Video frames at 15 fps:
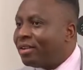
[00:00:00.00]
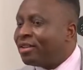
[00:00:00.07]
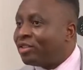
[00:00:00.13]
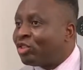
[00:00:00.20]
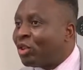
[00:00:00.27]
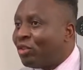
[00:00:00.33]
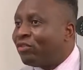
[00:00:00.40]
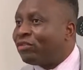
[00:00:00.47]

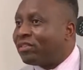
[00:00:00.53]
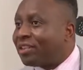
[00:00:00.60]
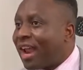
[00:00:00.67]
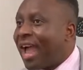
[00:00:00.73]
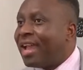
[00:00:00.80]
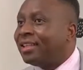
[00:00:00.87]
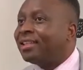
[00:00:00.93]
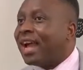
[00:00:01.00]
So you've
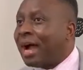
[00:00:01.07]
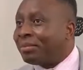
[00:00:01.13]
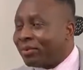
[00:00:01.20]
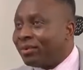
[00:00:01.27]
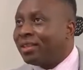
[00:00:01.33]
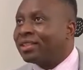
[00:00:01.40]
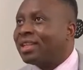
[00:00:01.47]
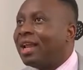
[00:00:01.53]
tried up to
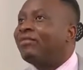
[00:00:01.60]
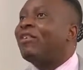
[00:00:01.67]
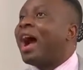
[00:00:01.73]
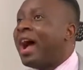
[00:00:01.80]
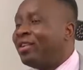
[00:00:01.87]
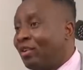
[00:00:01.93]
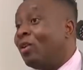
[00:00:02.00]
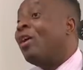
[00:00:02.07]
this level.
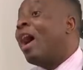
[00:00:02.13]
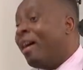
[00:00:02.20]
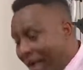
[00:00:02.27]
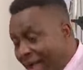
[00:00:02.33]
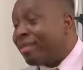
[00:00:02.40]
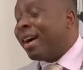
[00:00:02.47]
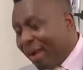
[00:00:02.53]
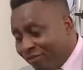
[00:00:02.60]
I know.
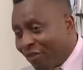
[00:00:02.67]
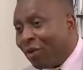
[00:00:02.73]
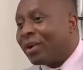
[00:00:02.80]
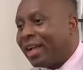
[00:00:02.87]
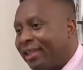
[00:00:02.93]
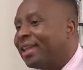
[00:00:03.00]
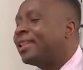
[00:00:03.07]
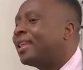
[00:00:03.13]
I, have got
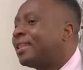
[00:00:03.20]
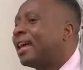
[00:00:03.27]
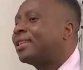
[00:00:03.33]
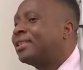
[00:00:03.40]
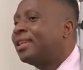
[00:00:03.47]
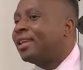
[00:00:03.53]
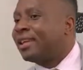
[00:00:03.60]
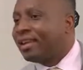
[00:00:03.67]
another
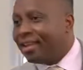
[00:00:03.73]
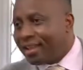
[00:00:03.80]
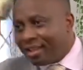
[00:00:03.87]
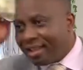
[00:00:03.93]
tactic.